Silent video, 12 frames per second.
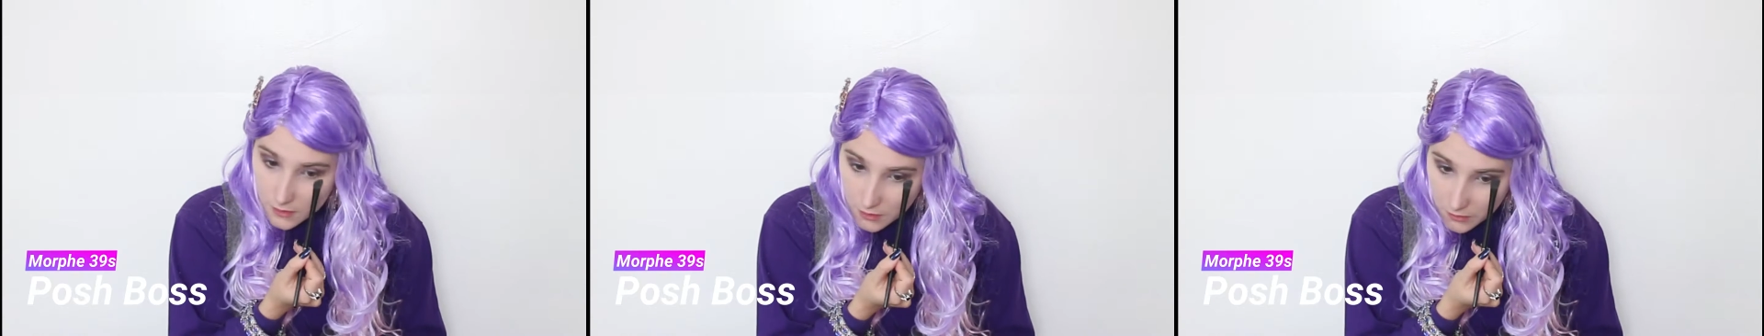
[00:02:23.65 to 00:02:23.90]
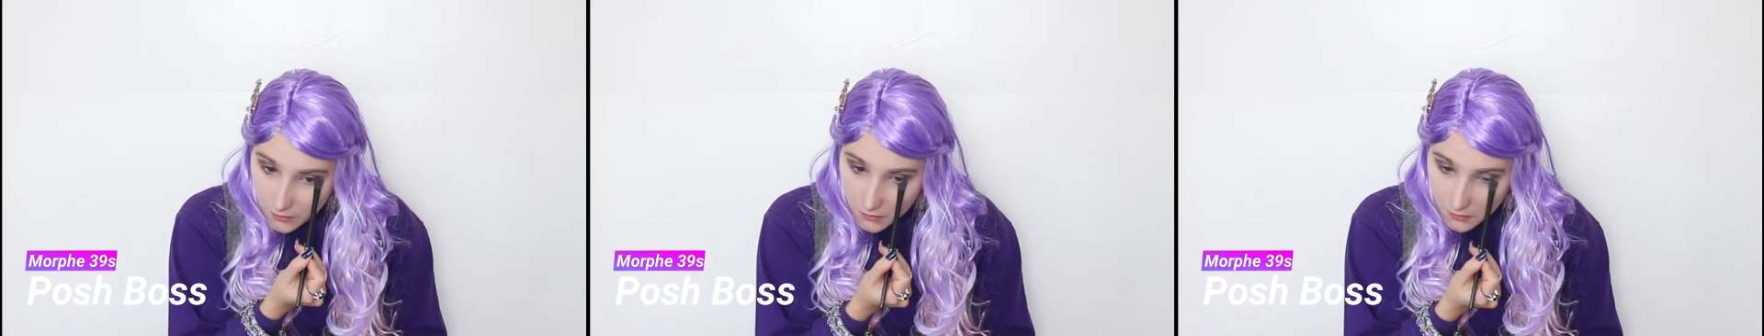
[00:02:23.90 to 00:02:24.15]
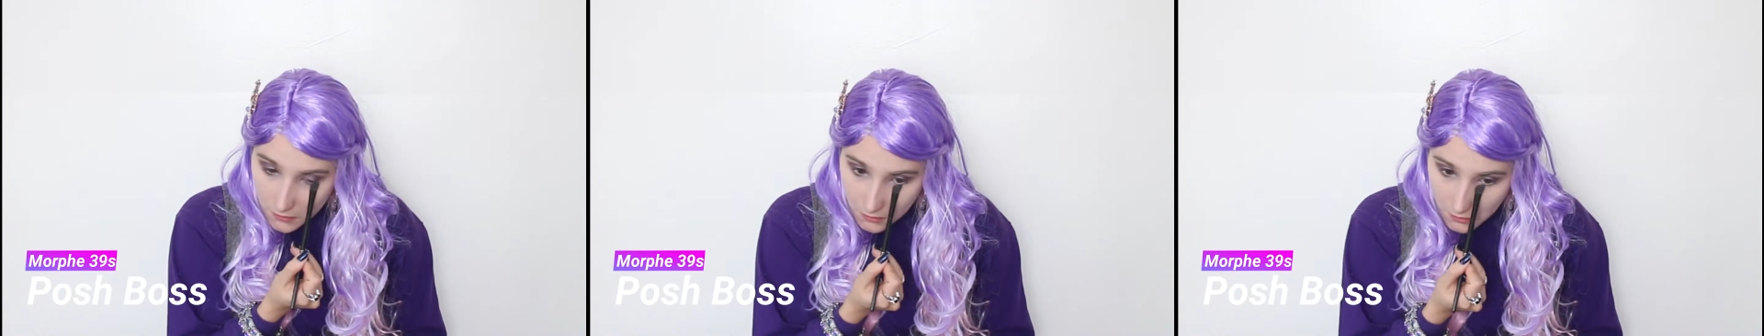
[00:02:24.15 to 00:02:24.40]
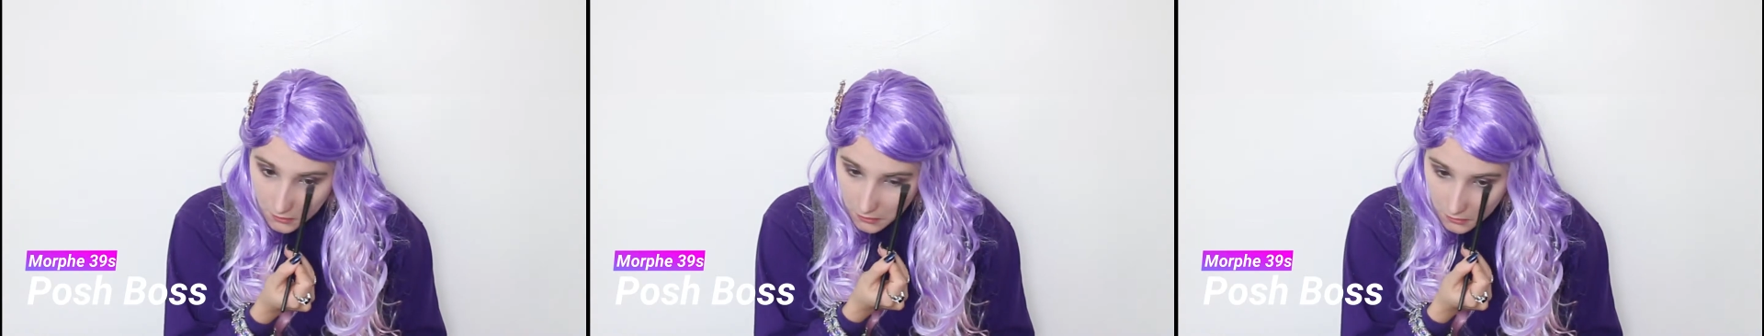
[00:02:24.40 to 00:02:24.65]
that
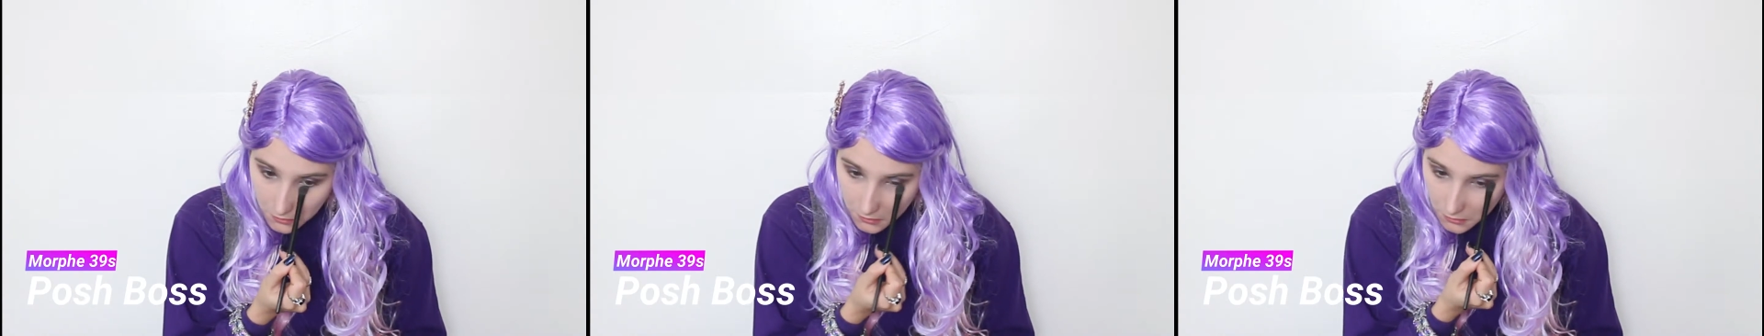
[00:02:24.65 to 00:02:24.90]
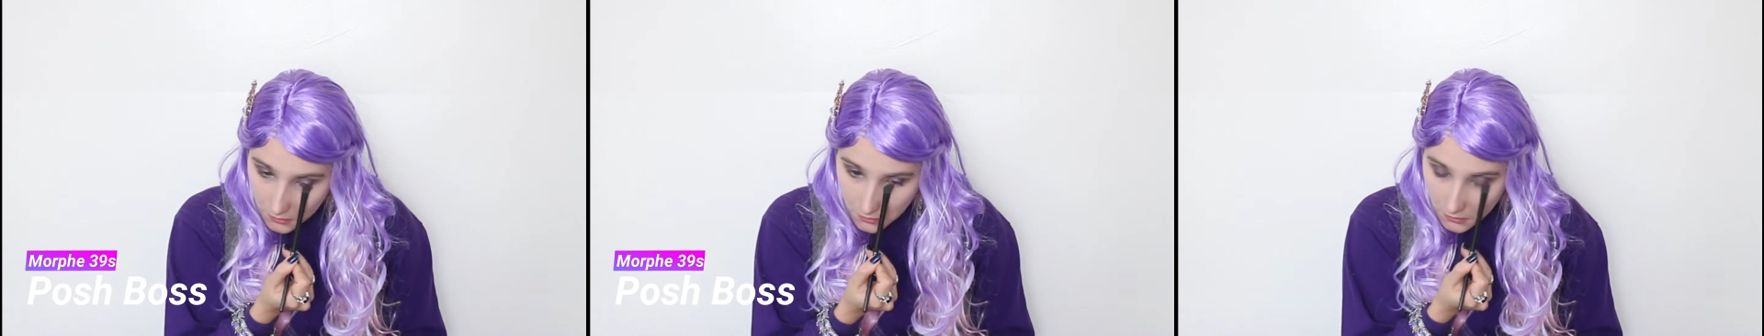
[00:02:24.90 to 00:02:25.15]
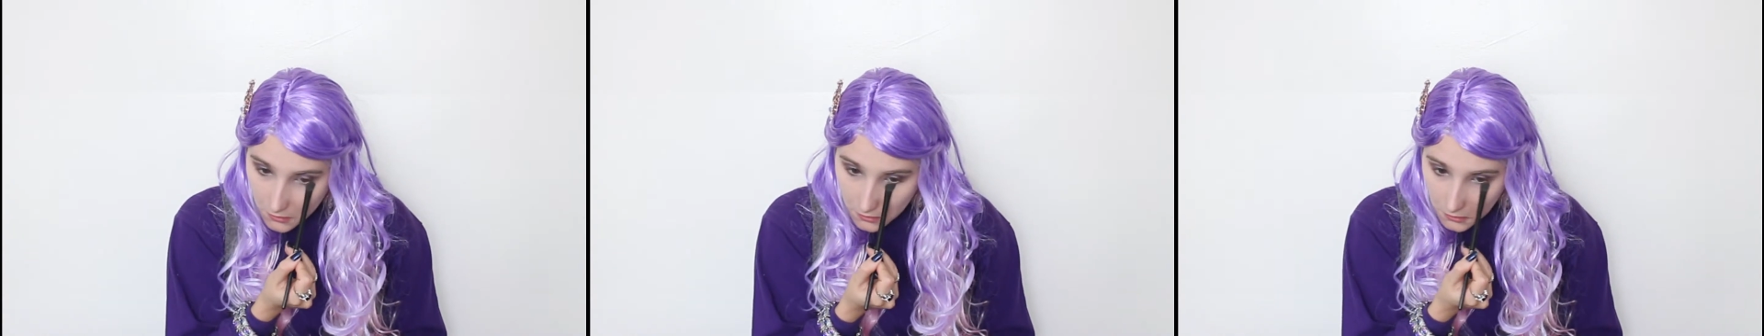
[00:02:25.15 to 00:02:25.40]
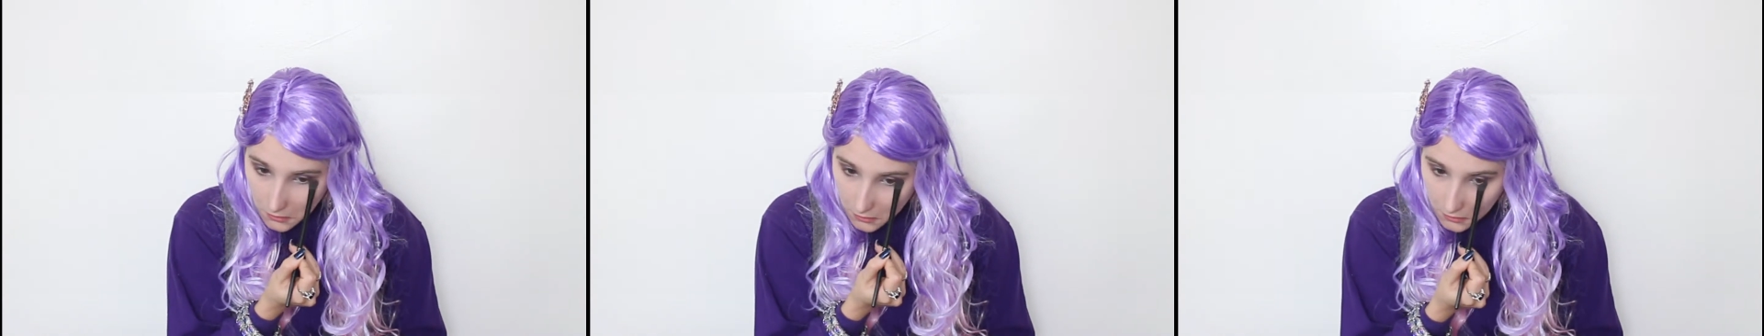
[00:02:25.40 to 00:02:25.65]
Posh Boss
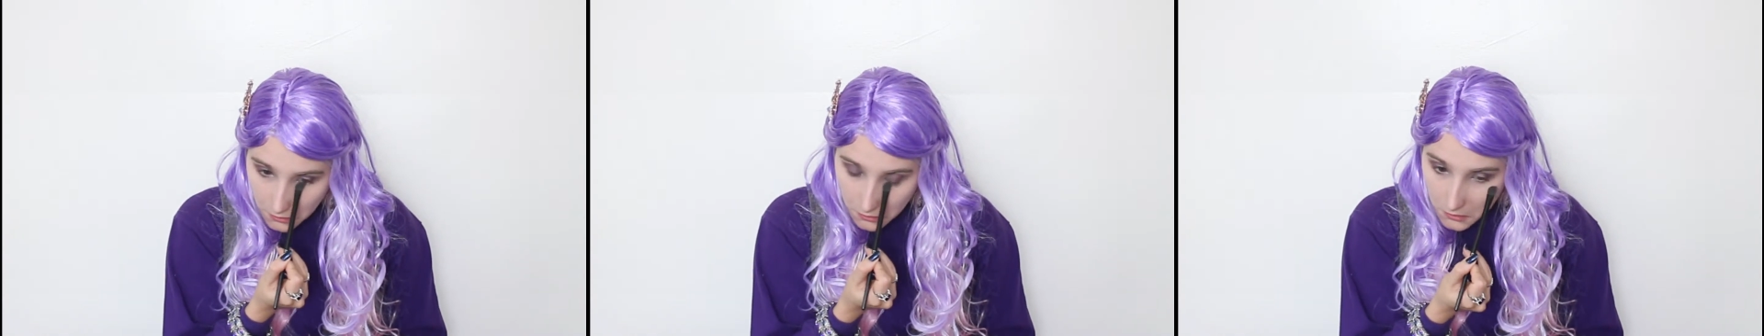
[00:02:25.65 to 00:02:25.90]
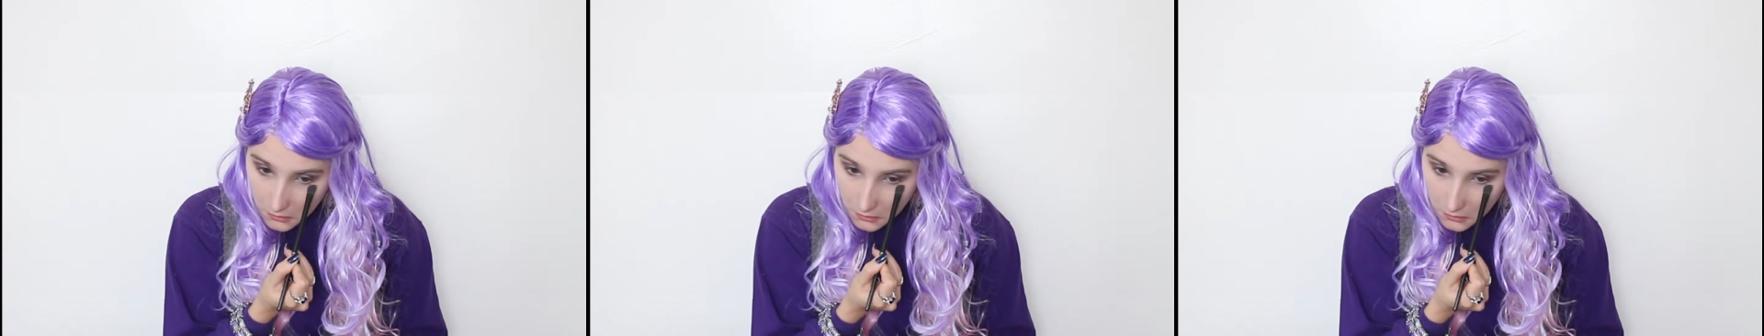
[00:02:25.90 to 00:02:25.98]
just